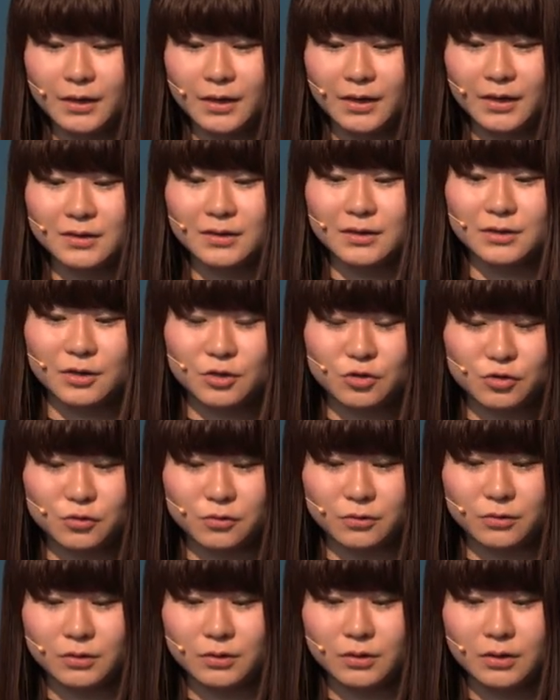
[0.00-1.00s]
In
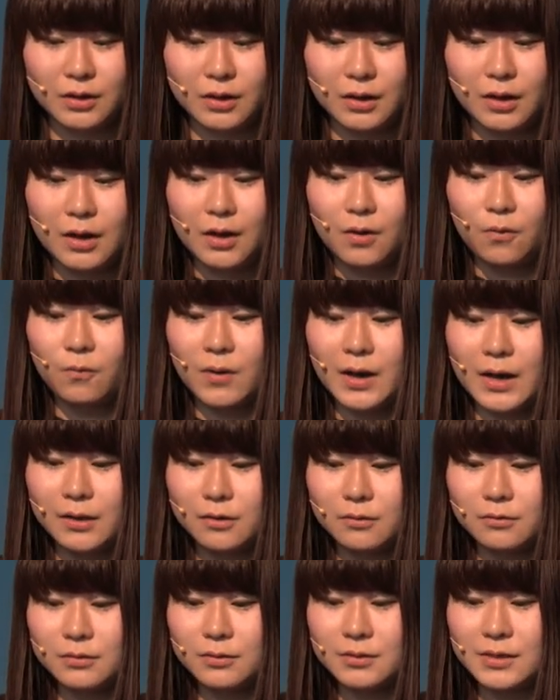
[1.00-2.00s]
addition,
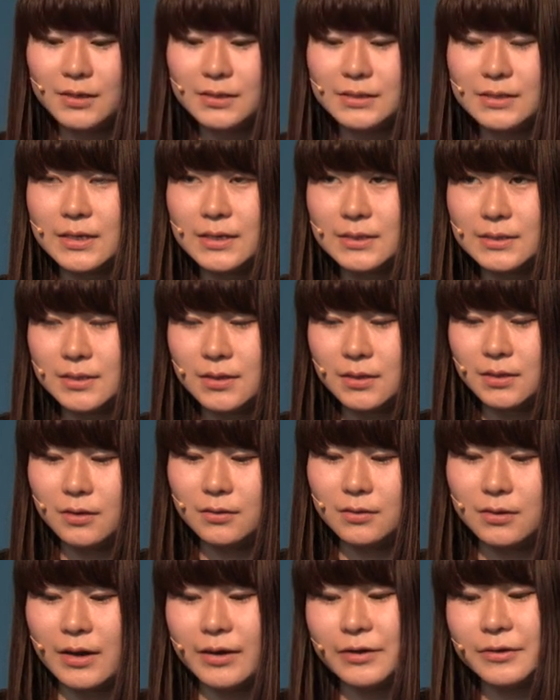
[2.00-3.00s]
while this isn't a
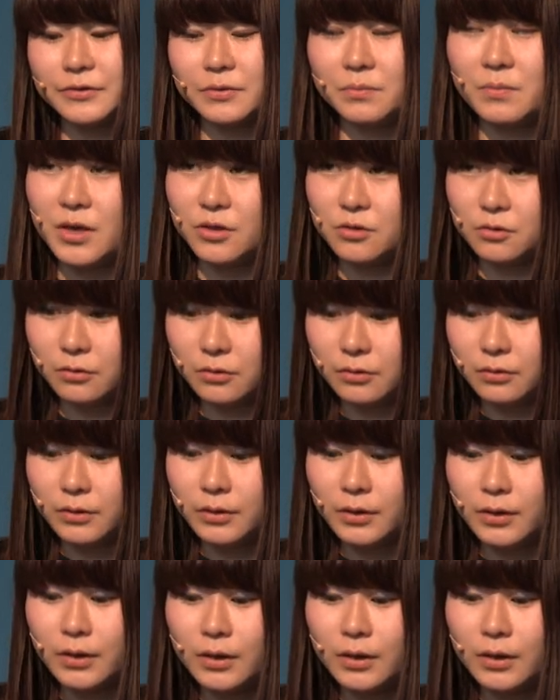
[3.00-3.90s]
direct measure,